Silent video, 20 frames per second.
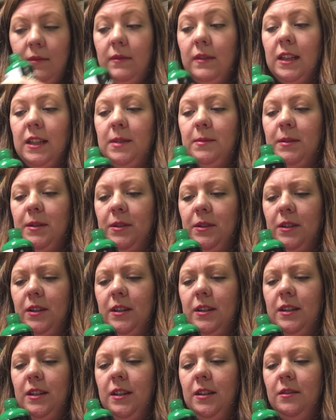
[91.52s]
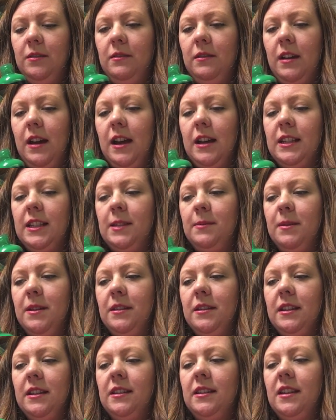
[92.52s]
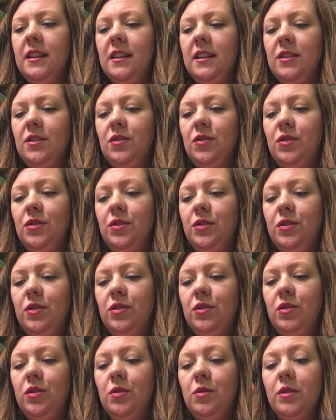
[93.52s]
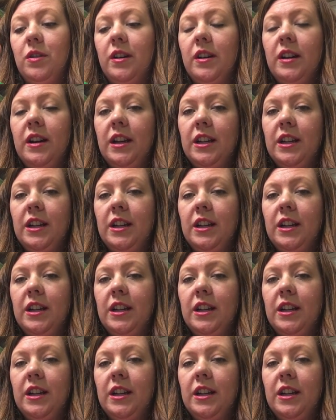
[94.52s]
That smells good too. I smelled this in the store.